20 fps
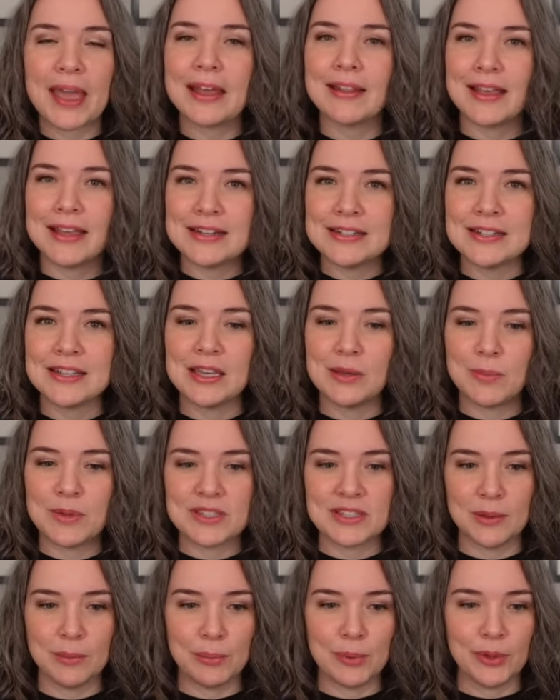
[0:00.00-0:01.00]
I like to keep
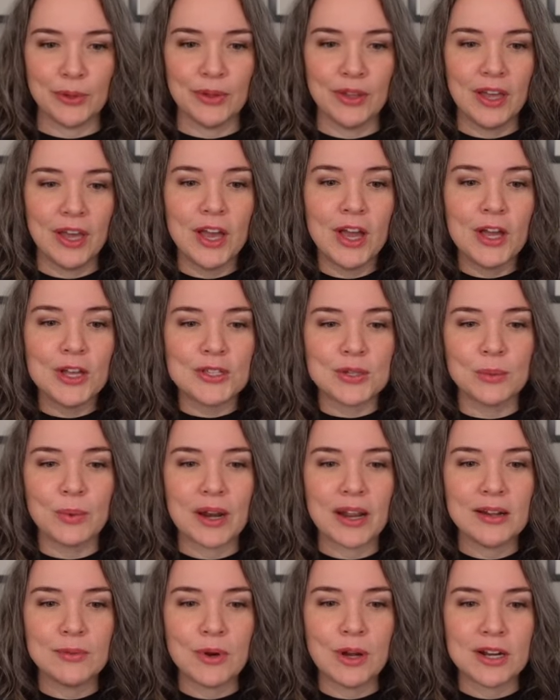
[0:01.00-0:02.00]
it simple. So,
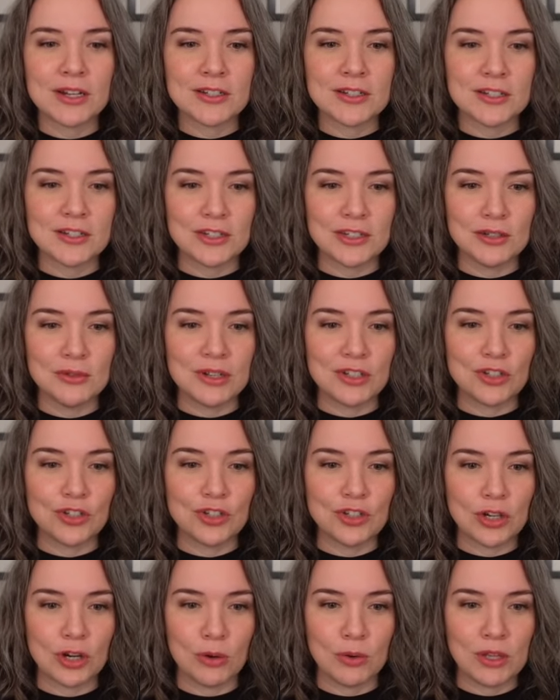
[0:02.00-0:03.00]
what I wanted to do is
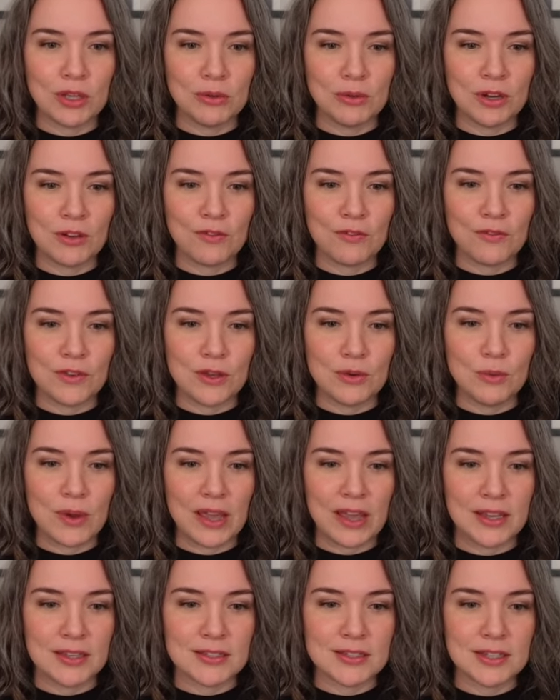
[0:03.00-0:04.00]
show you a few
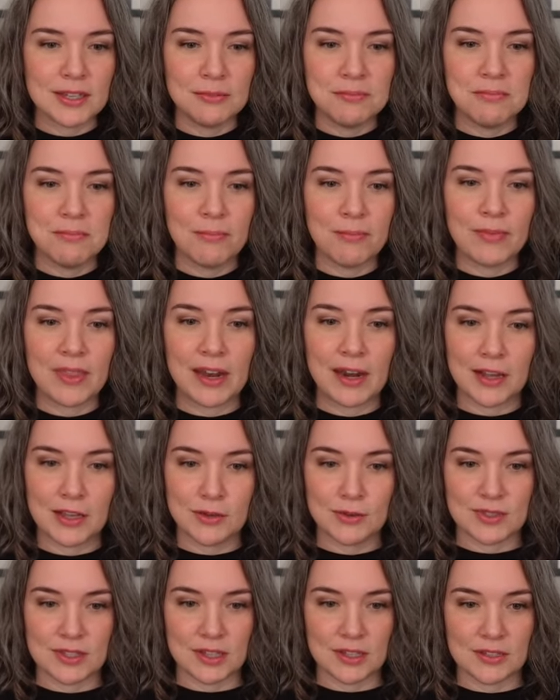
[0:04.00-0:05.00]
ways that I
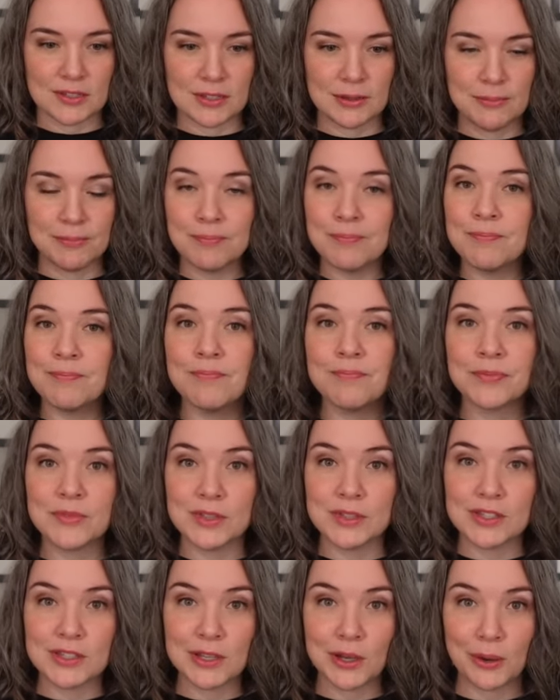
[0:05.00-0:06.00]
use this.
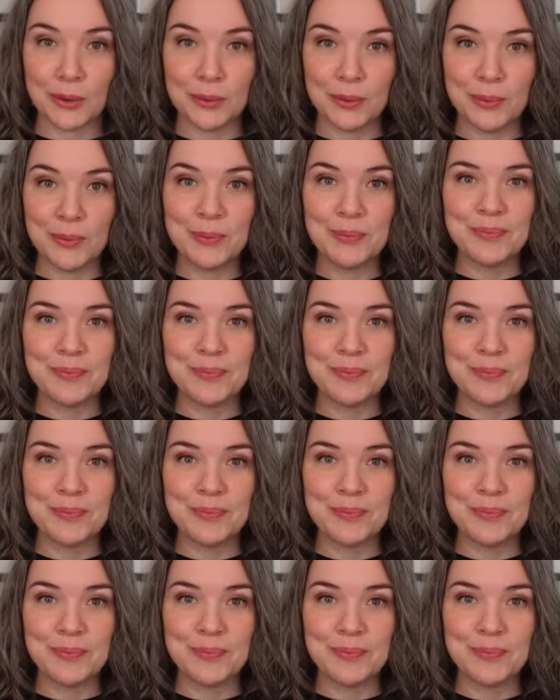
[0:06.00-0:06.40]
So,